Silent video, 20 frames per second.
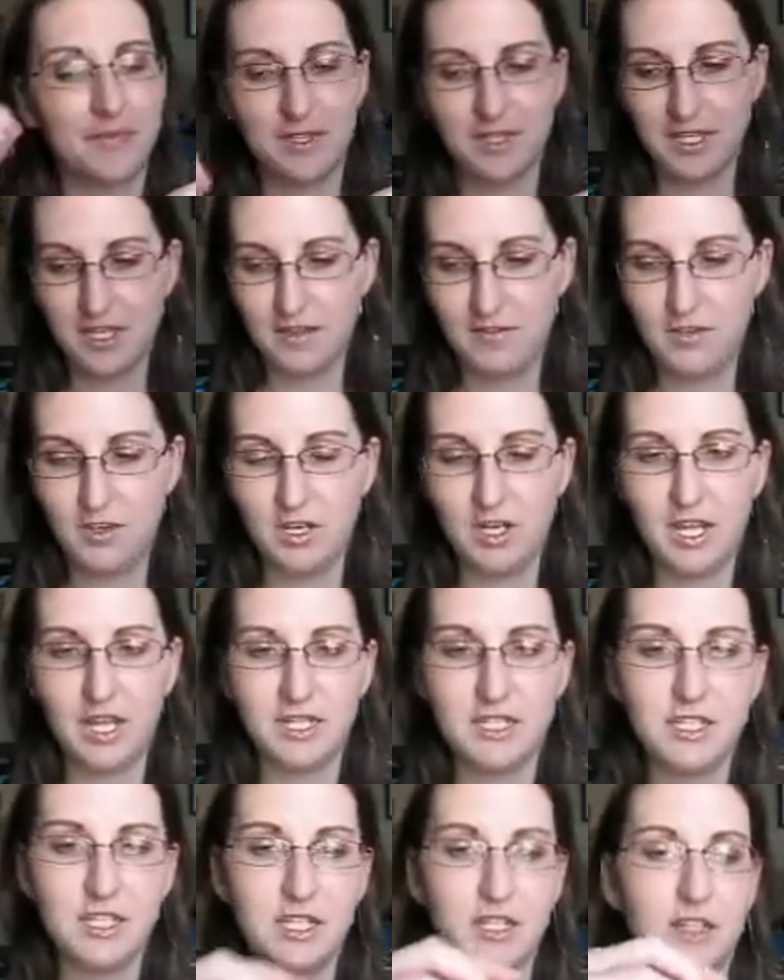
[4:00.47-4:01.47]
give you an
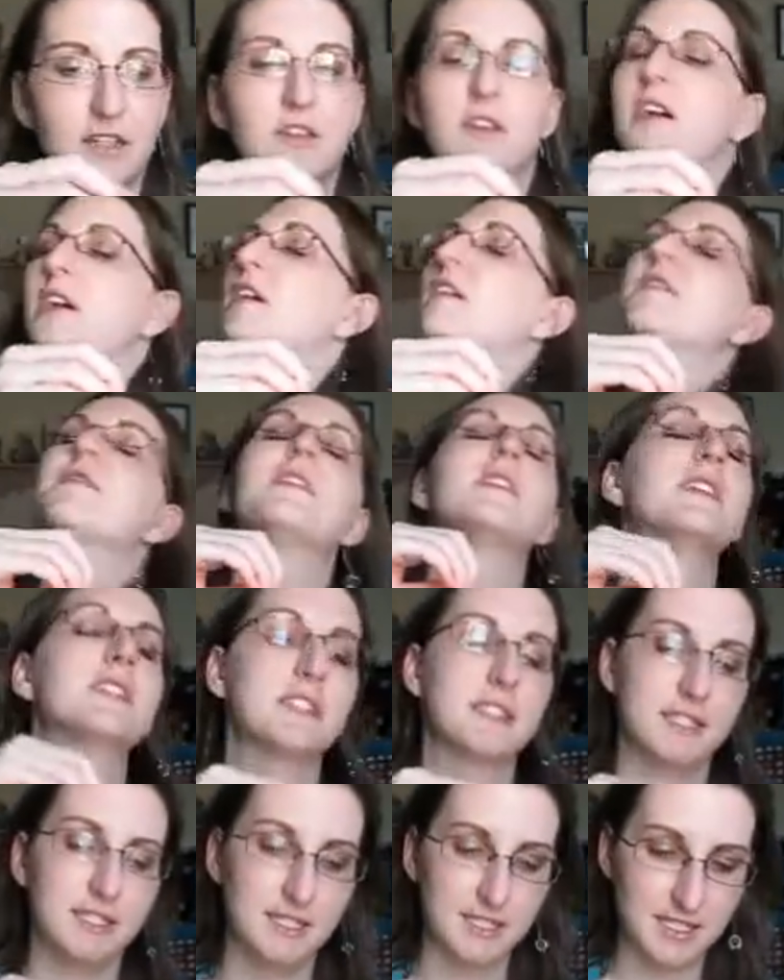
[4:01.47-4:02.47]
idea of the
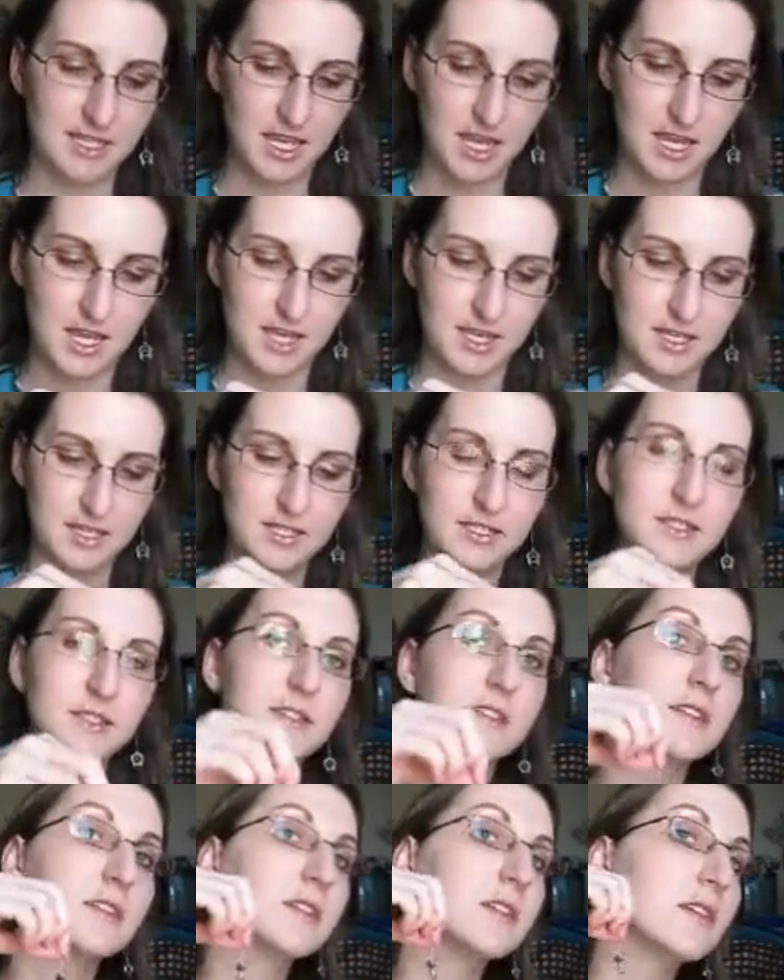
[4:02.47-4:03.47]

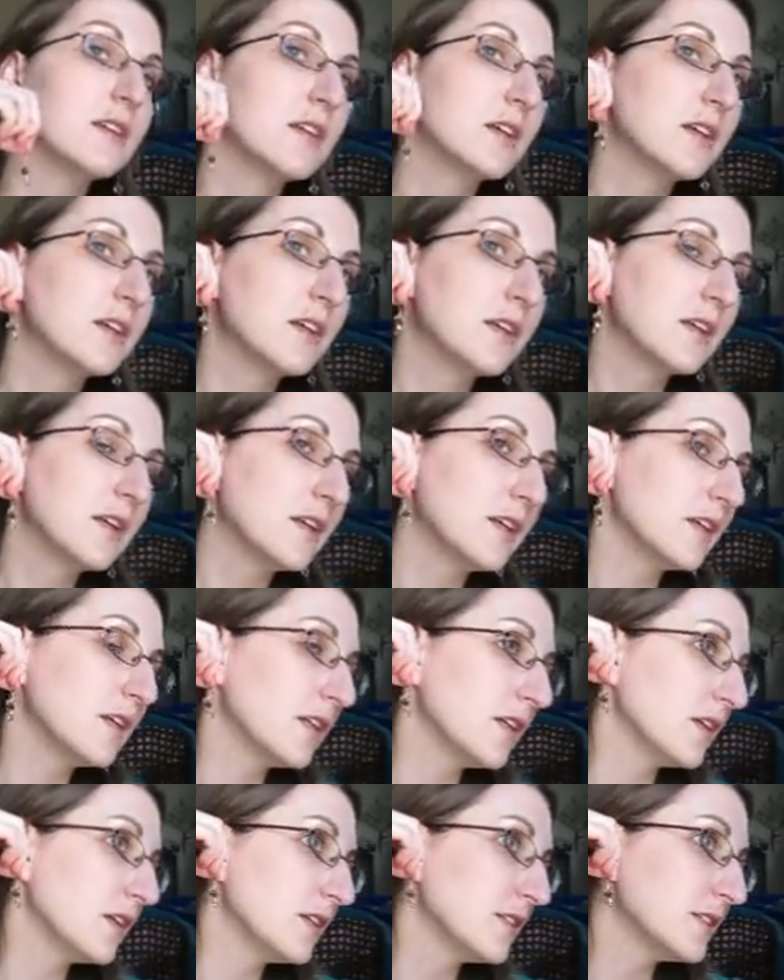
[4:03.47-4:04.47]
size.
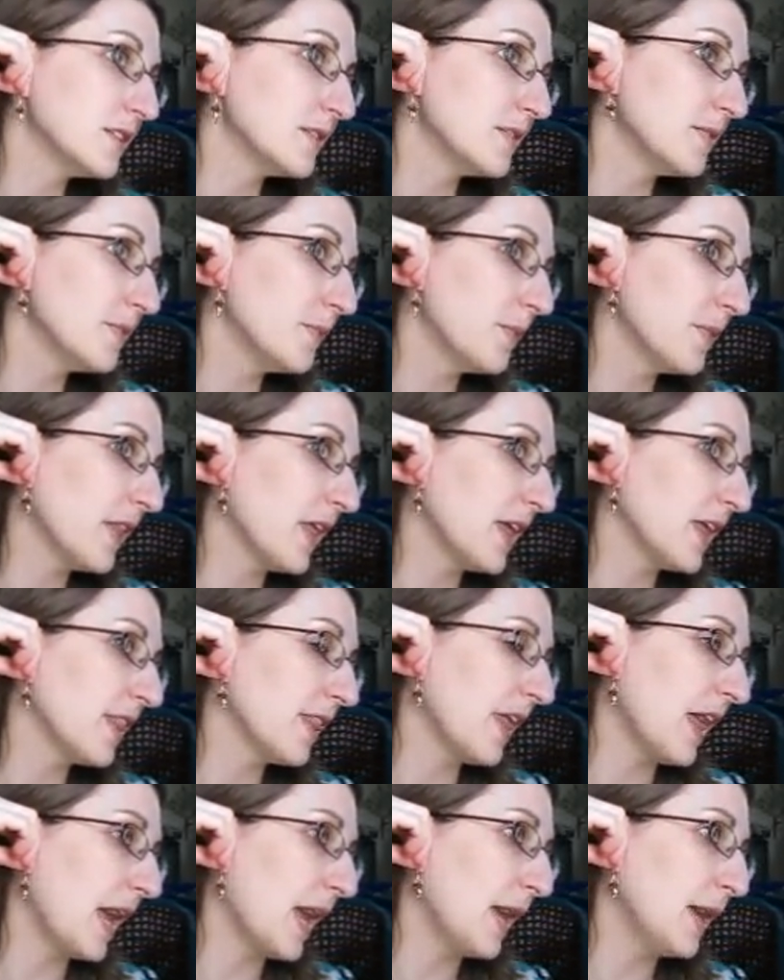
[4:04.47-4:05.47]
Something like
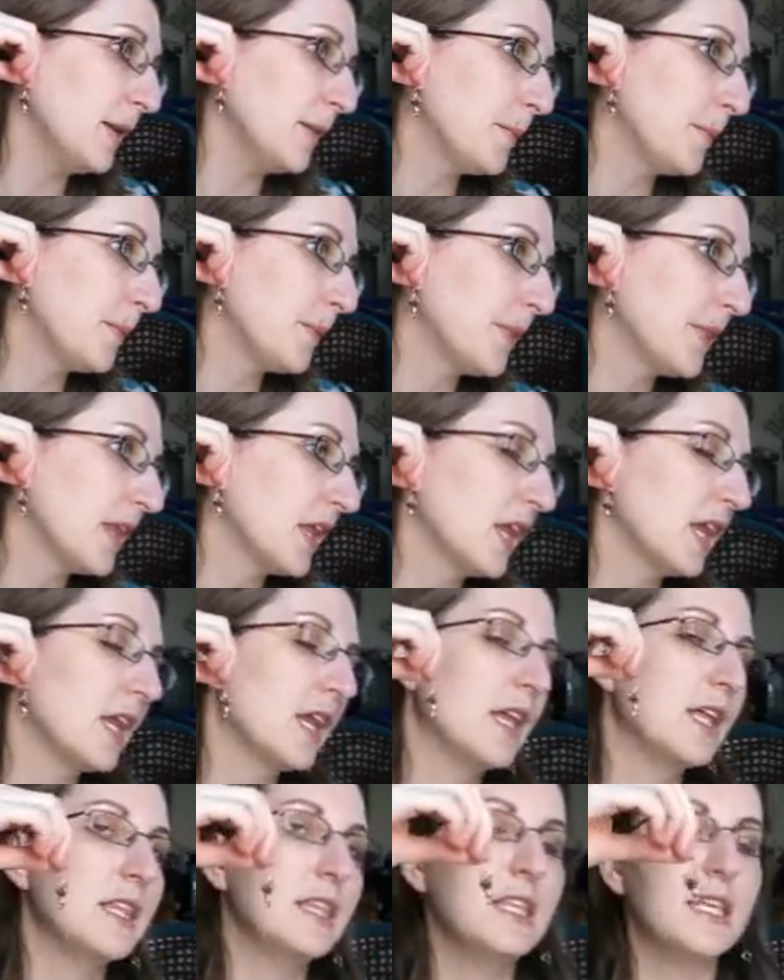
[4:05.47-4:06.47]
that.
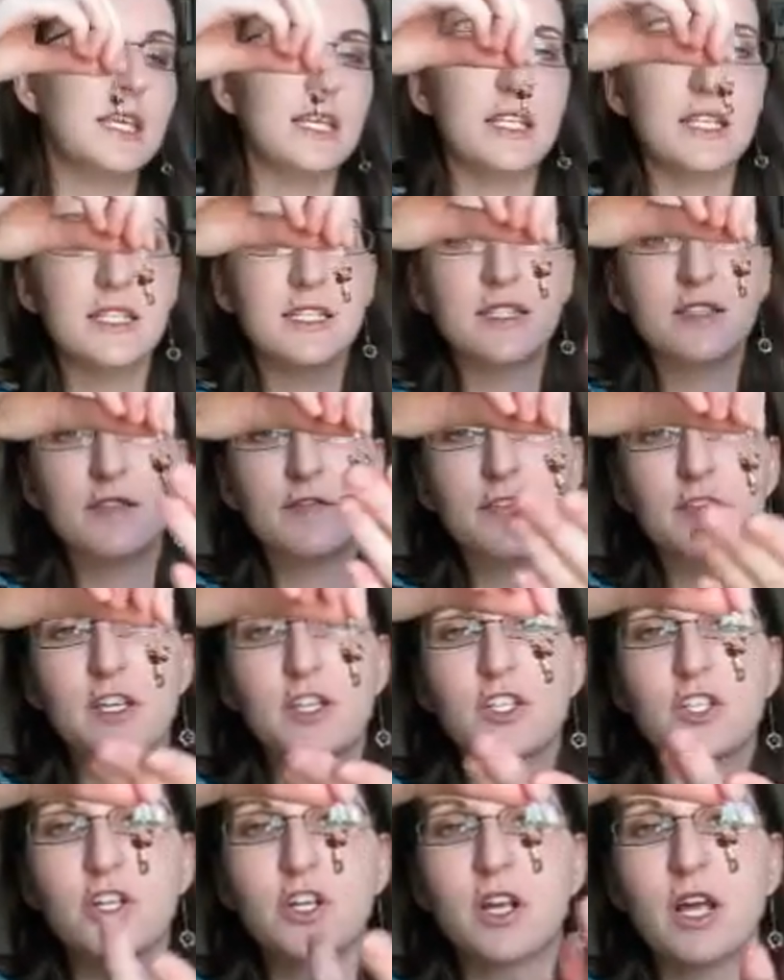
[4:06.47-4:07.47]
These
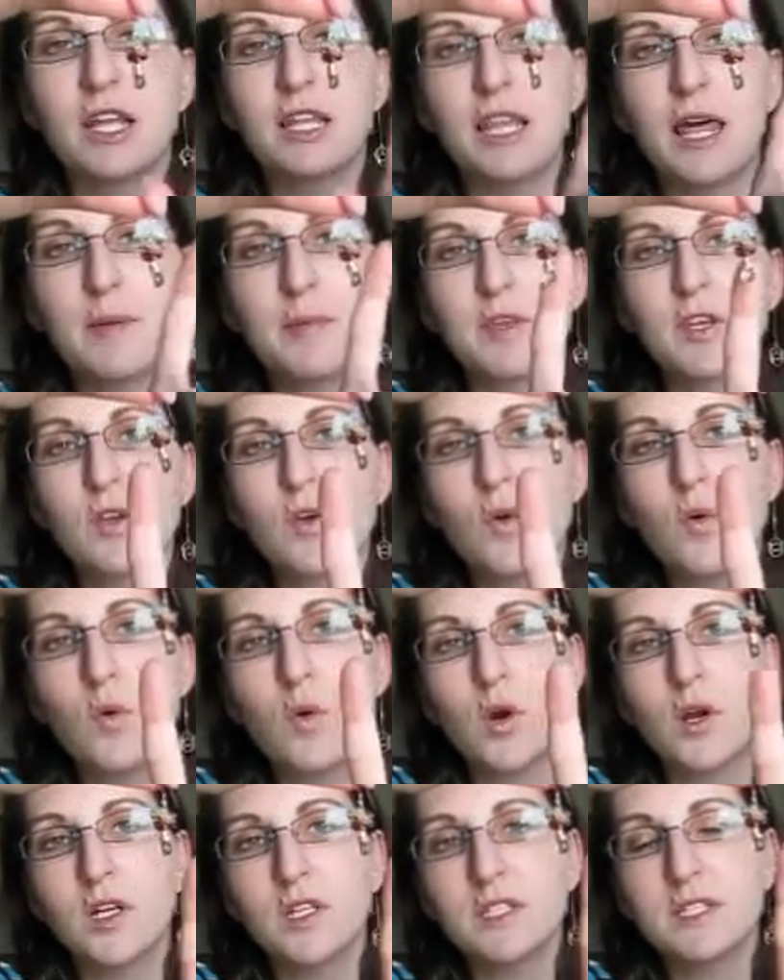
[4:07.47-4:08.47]
feature a lemon
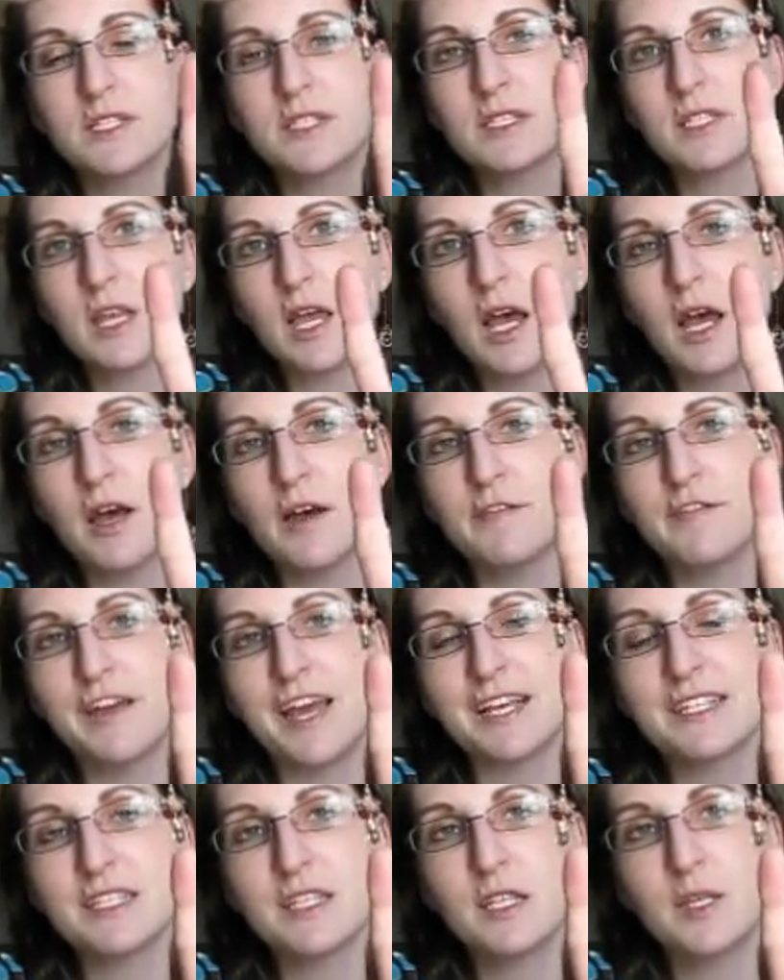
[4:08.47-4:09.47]
quartz
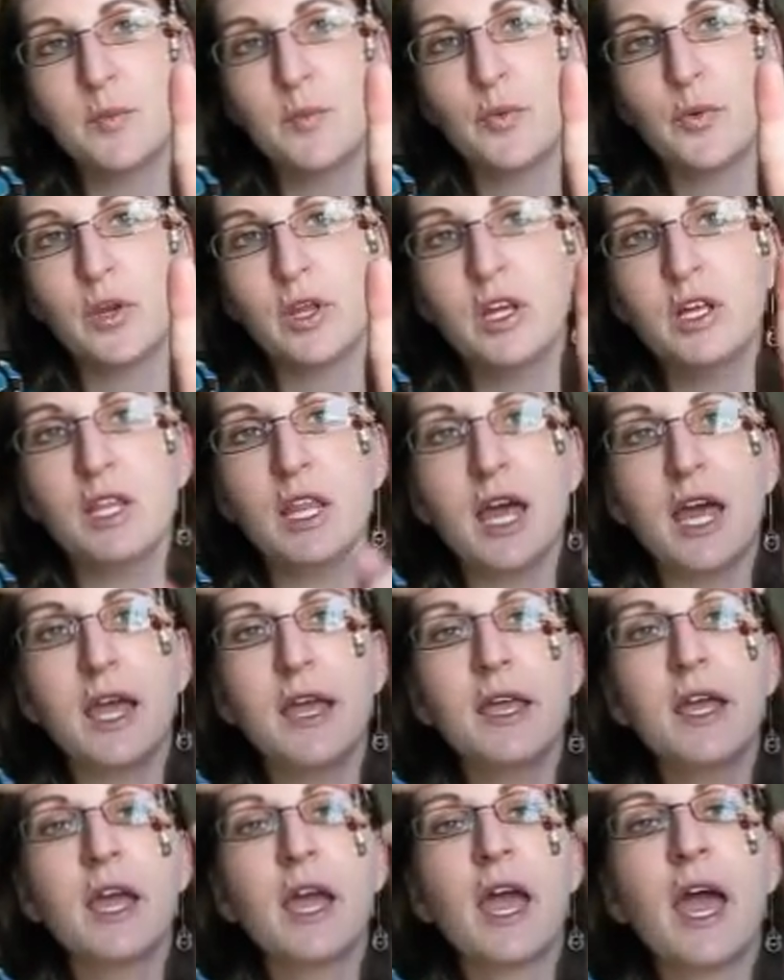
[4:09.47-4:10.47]
faceted
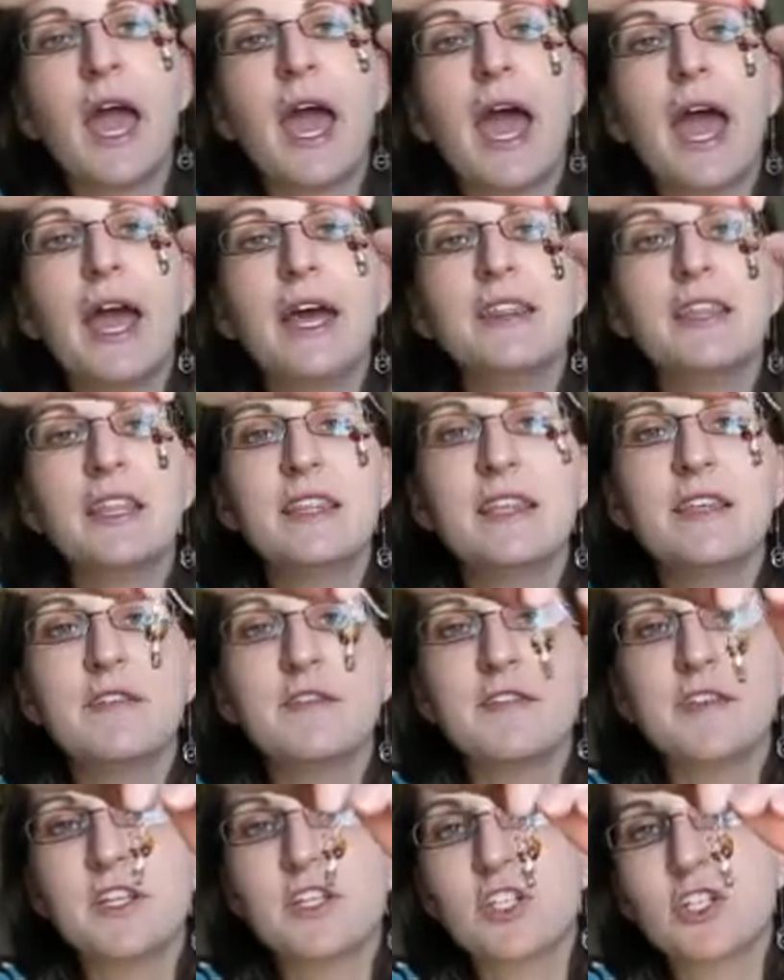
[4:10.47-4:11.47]
briolet, and then it
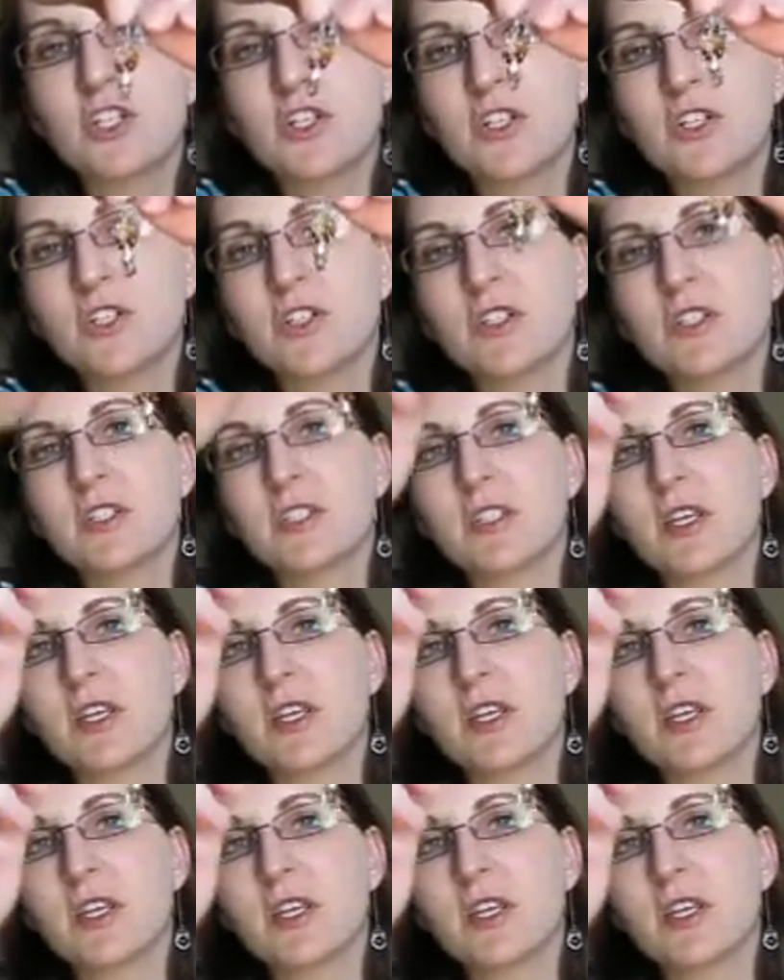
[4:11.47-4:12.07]
features